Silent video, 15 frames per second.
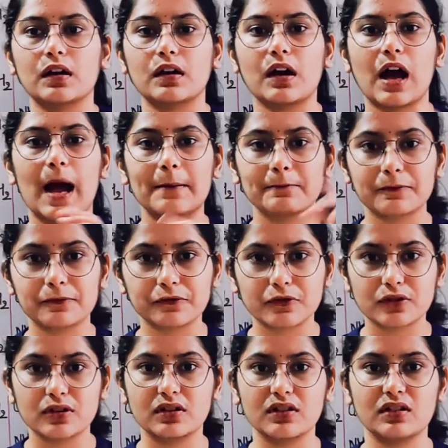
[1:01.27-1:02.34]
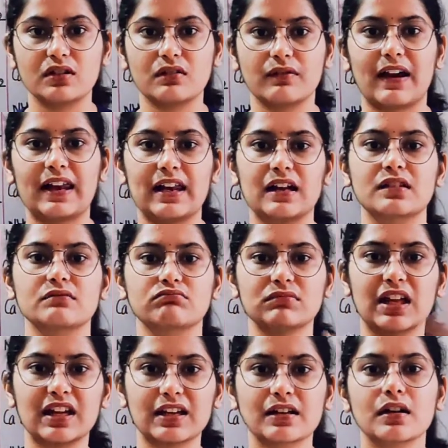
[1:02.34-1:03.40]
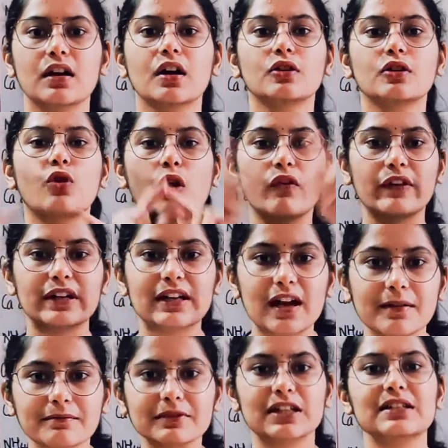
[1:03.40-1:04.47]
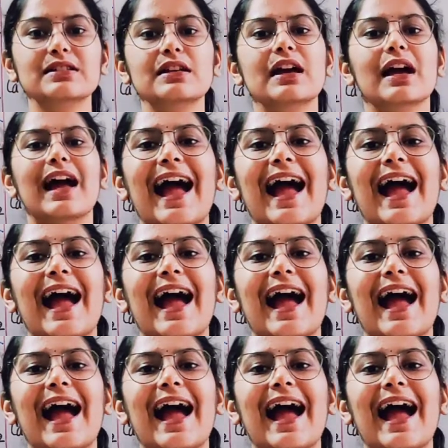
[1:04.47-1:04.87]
harmful wala thing, to overcome this,